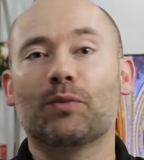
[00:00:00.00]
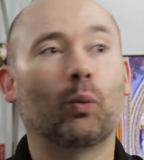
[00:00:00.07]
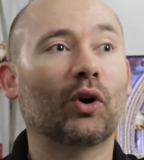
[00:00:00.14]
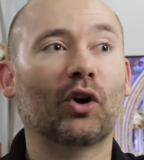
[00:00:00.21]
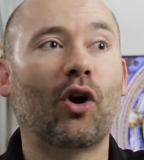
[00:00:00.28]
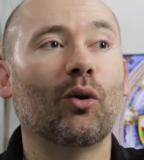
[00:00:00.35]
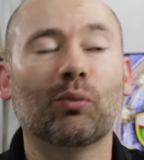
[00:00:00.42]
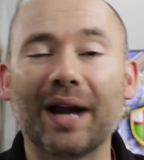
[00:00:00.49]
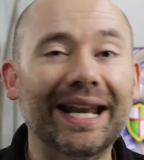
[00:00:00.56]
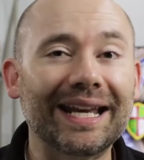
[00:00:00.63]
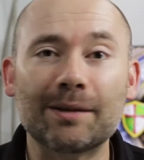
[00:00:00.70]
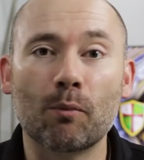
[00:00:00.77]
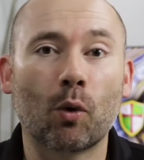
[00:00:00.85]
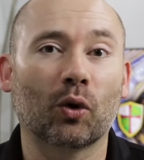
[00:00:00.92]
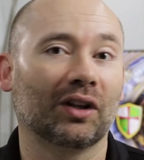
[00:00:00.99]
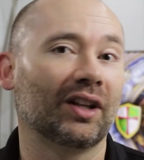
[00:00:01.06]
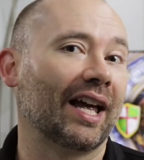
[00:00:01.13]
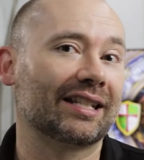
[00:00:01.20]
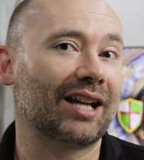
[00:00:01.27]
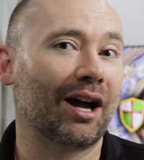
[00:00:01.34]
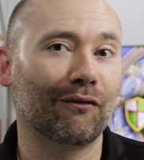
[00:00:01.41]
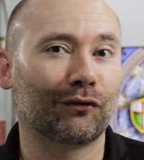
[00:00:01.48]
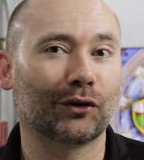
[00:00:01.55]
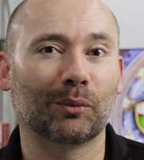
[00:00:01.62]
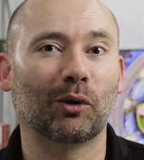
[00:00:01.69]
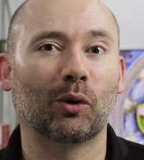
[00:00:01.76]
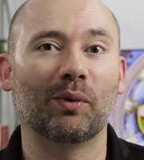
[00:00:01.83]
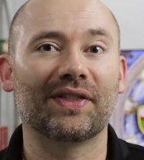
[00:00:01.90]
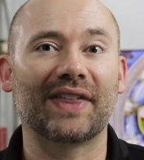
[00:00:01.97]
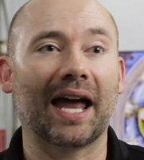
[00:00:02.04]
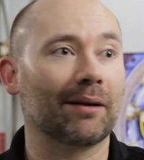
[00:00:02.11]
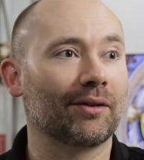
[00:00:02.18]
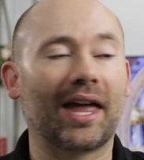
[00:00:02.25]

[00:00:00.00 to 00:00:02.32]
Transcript: we're already more or less comfortable with that,